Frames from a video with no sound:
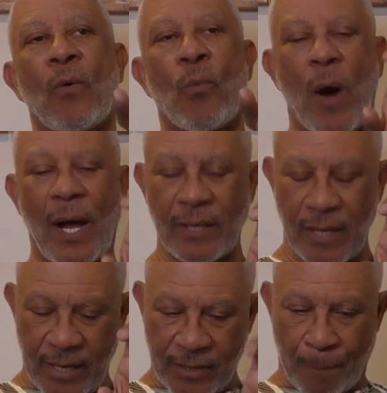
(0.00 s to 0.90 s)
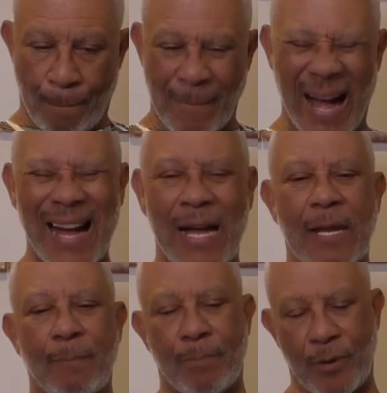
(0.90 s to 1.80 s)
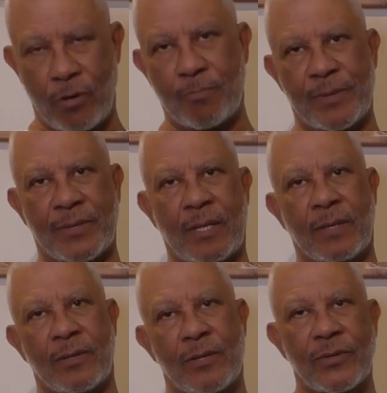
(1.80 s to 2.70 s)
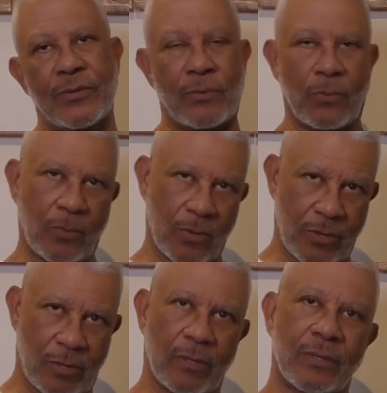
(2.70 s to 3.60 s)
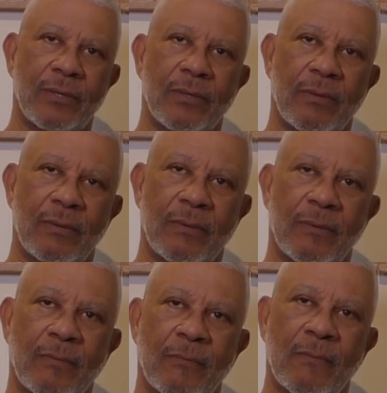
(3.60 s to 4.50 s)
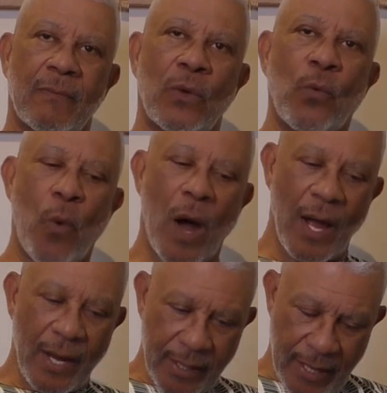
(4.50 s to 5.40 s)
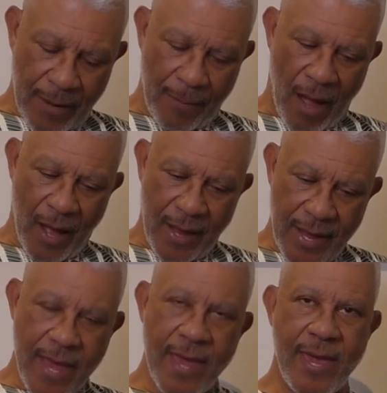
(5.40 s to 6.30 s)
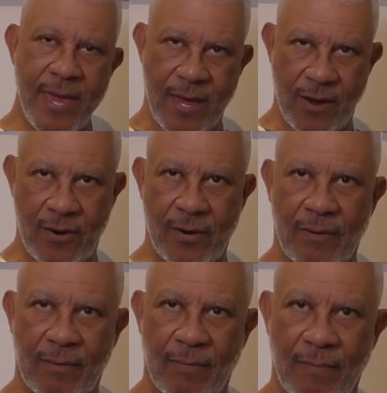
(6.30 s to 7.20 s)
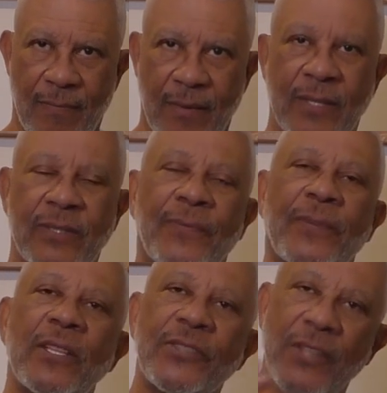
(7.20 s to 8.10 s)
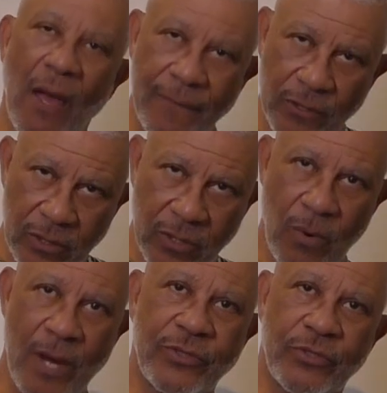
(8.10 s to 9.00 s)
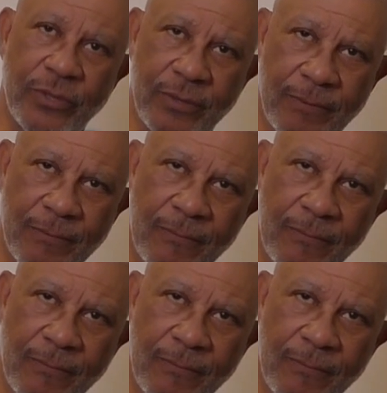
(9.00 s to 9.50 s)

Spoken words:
What is my purpose in this world? Why am I here? It's a philosophical question